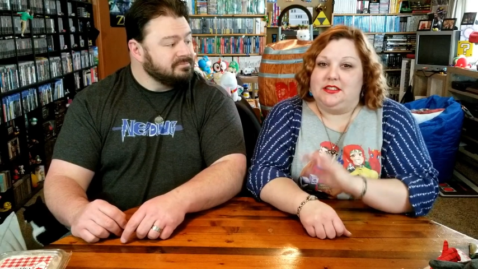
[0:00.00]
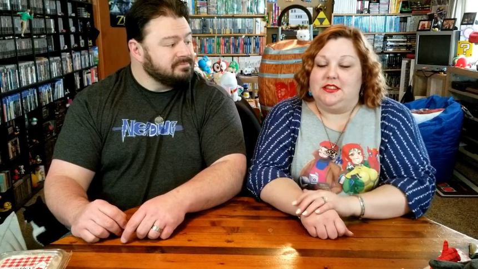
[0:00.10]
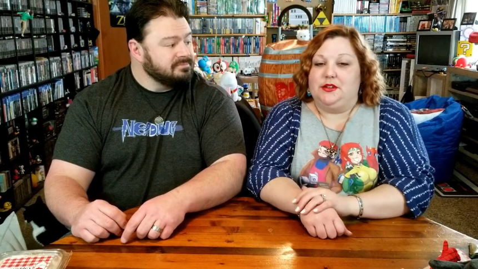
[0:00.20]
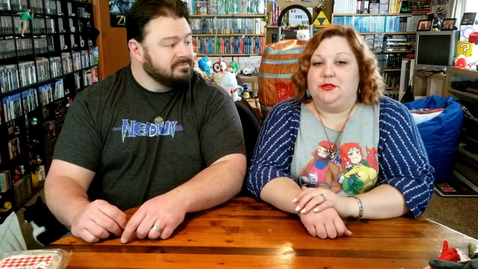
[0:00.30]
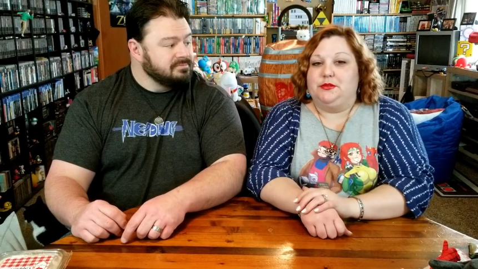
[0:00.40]

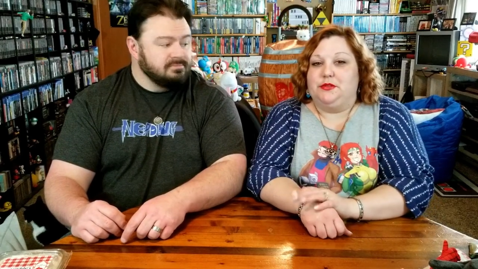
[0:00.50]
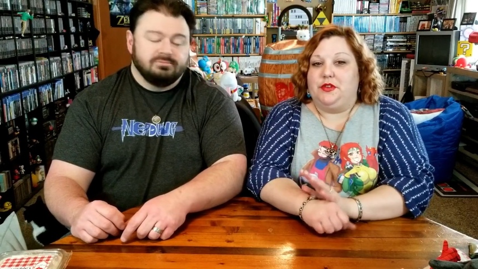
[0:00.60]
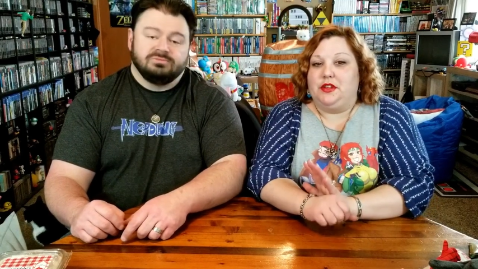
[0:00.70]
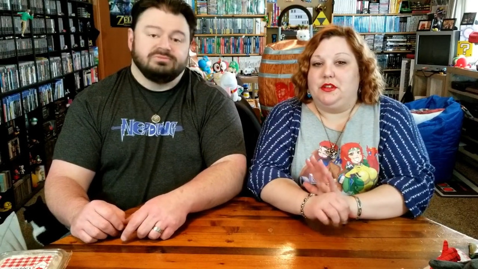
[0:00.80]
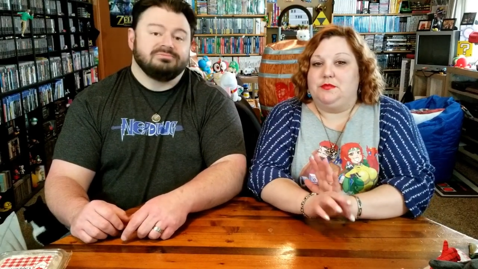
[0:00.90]
Speaker 1: So if
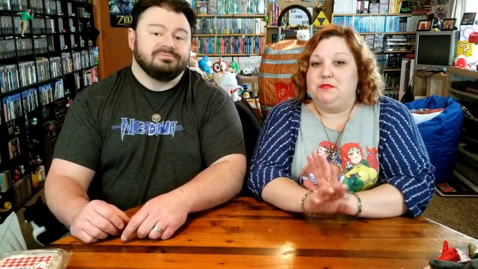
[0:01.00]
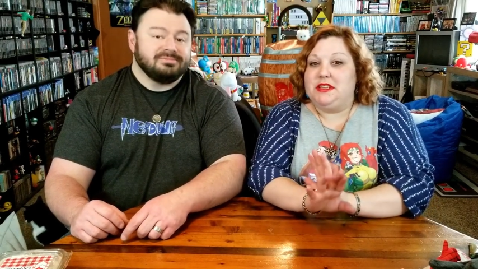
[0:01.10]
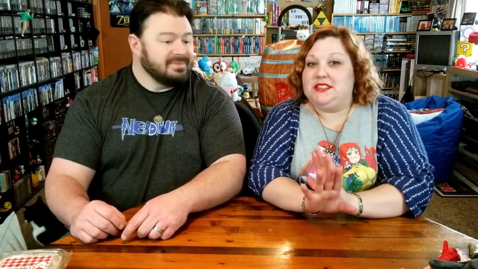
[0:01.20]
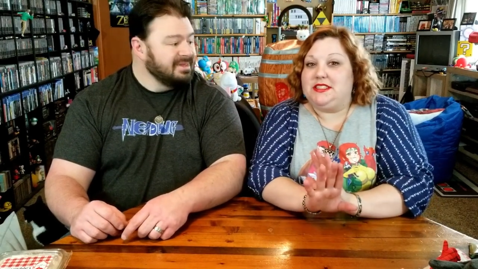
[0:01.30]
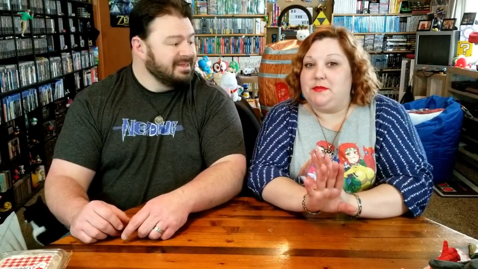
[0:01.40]
you
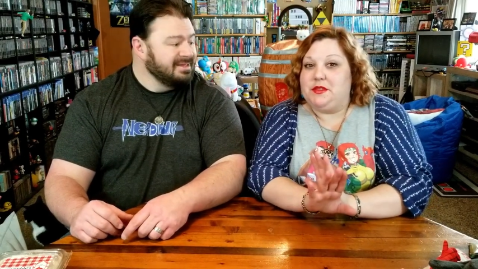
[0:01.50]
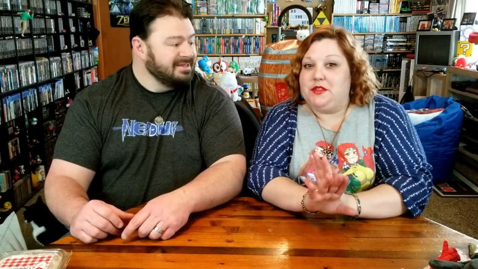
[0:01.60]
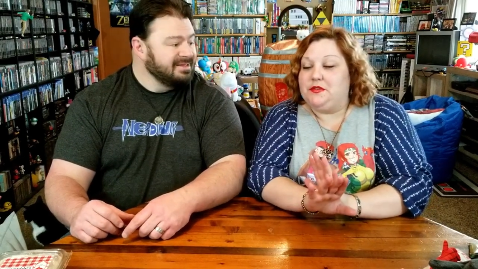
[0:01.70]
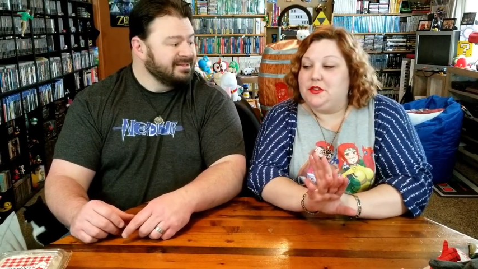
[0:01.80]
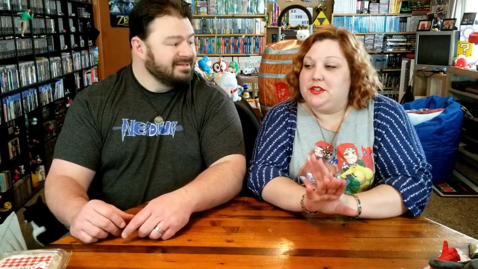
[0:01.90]
miss something
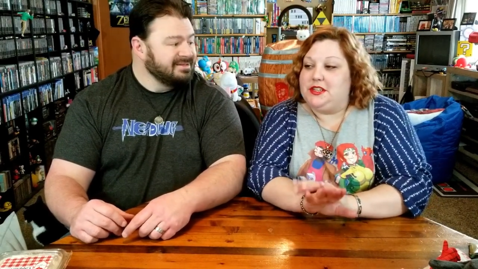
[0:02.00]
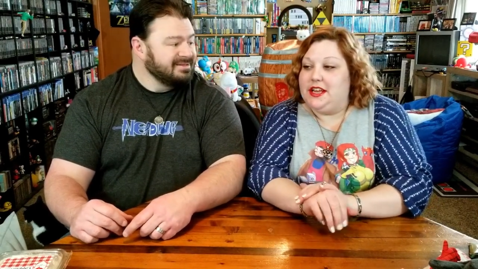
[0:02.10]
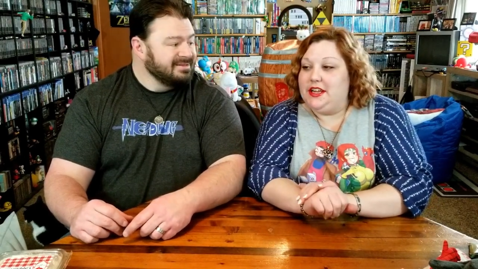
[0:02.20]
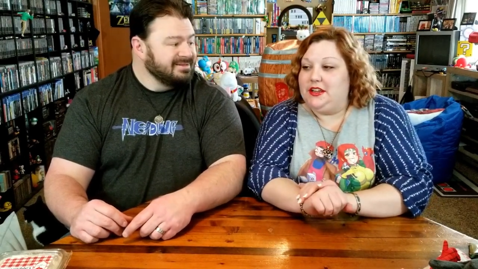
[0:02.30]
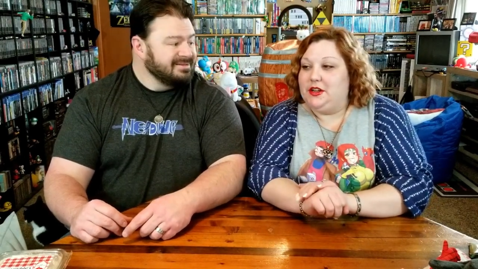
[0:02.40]
the first
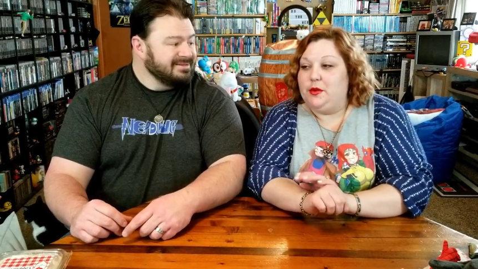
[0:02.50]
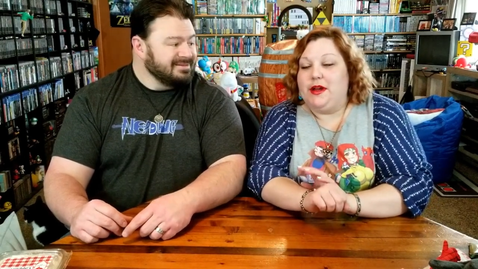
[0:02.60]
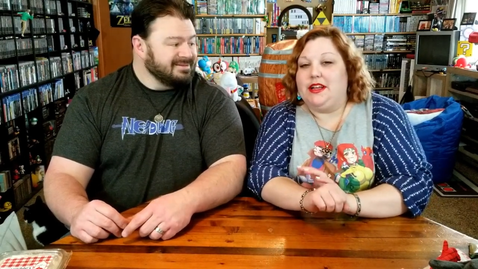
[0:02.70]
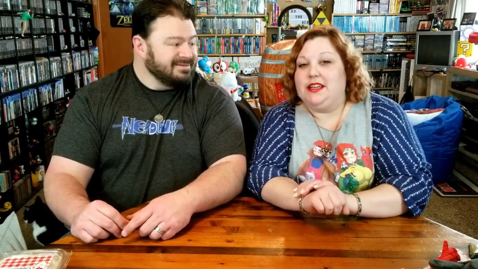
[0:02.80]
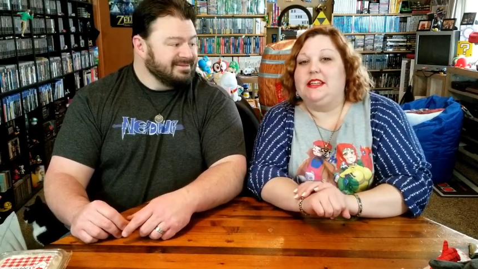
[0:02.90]
day, you can go
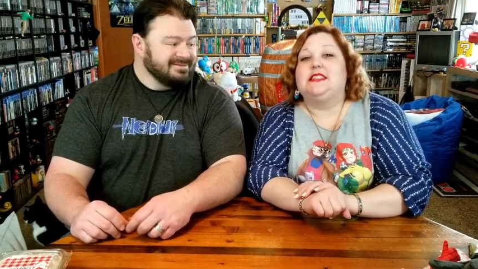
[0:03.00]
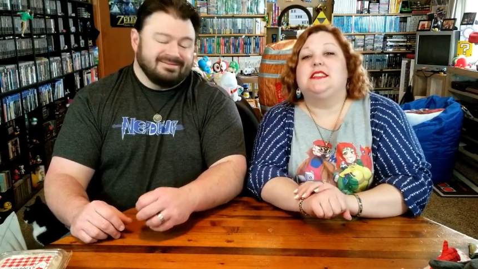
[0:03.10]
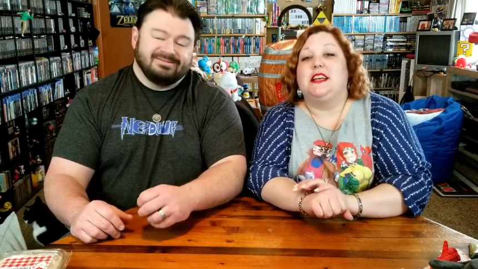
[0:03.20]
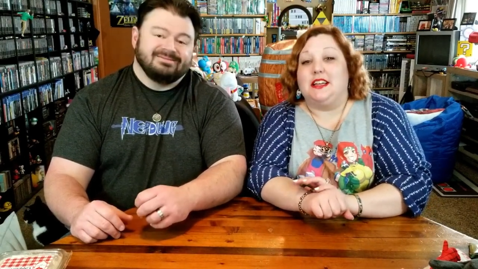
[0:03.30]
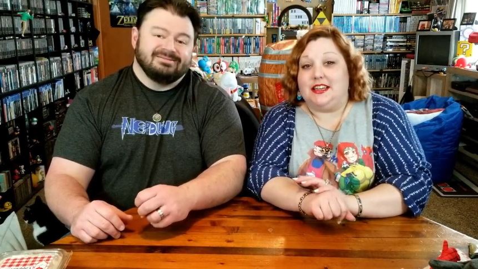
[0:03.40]
back and get it the
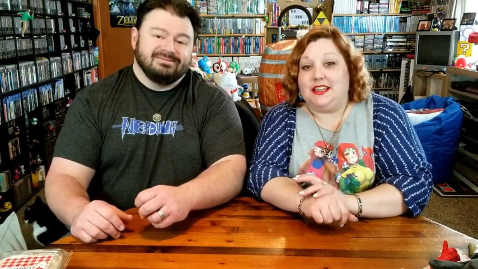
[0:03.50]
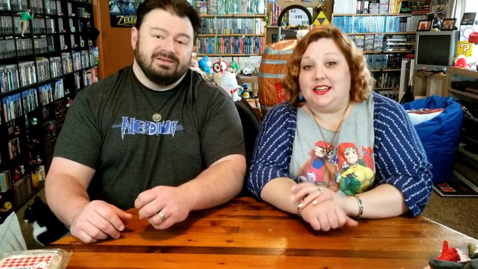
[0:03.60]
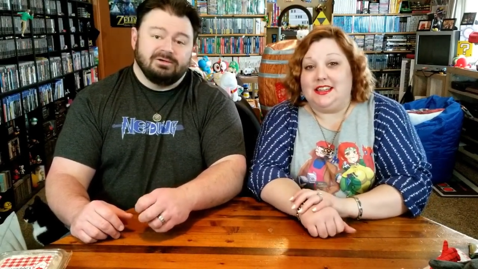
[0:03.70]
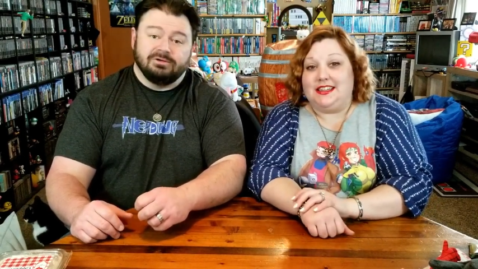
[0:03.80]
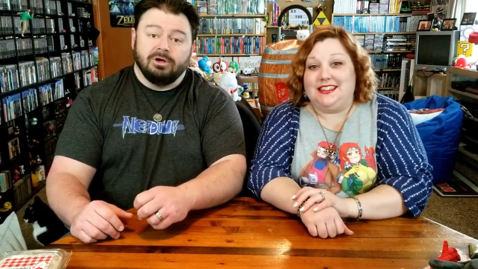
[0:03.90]
second day.
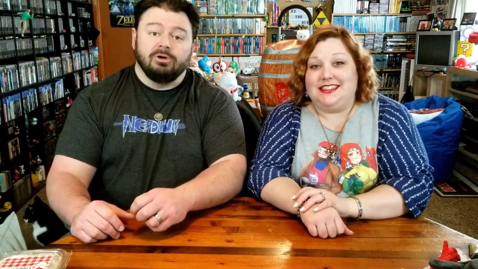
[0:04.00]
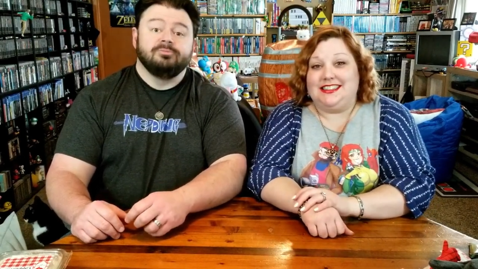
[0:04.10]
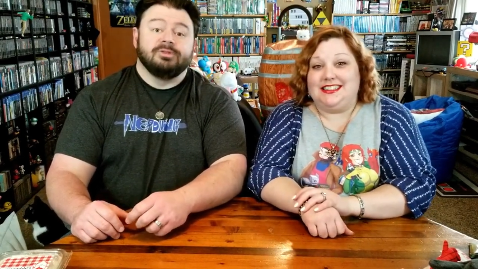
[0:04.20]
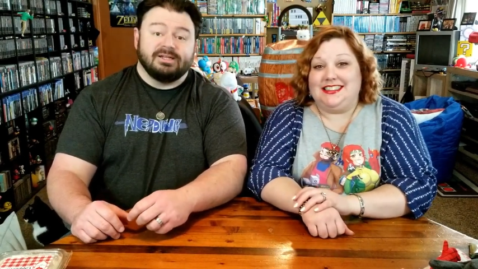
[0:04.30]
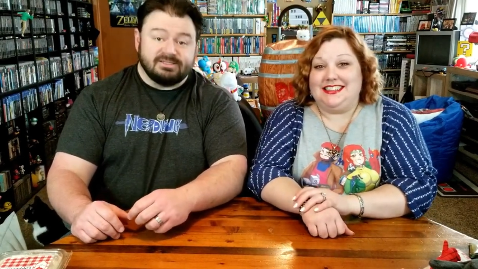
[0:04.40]
Speaker 2: Or hope
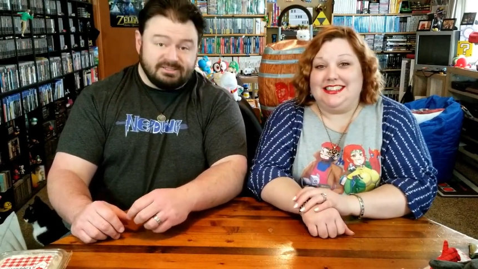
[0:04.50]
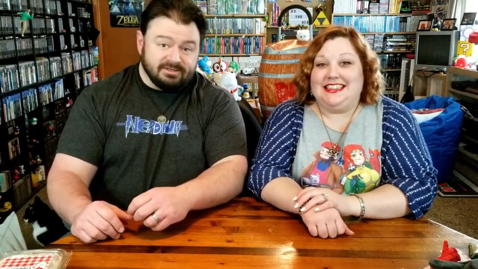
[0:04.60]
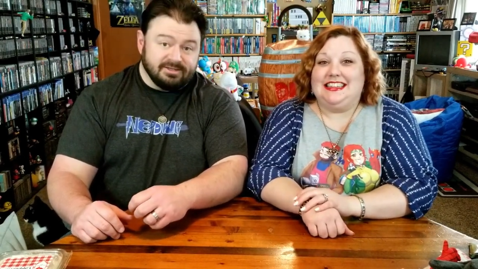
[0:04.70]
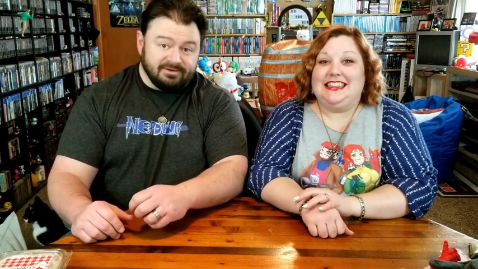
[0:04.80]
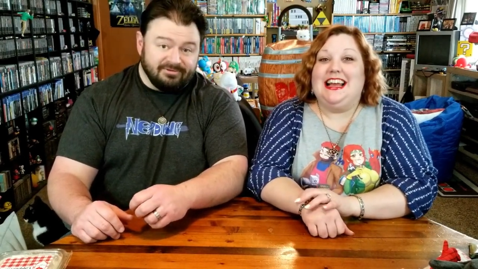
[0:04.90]
that it's
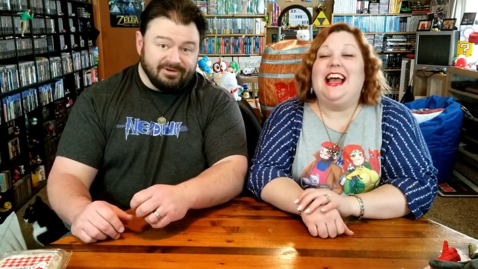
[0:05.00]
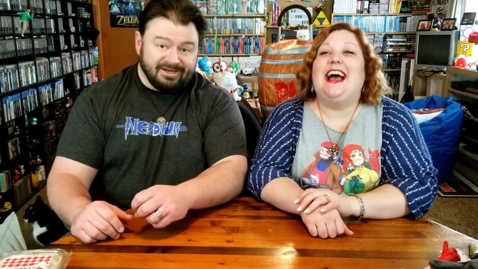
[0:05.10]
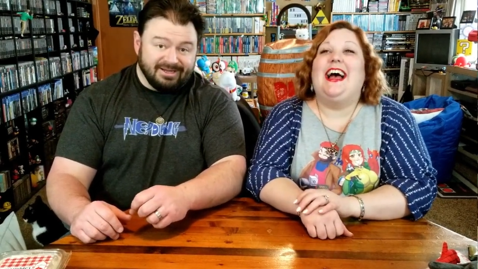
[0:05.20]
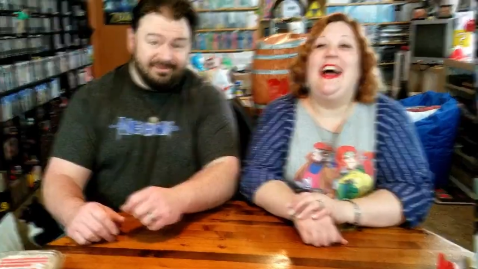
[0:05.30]
still there for
Speaker 1: you to go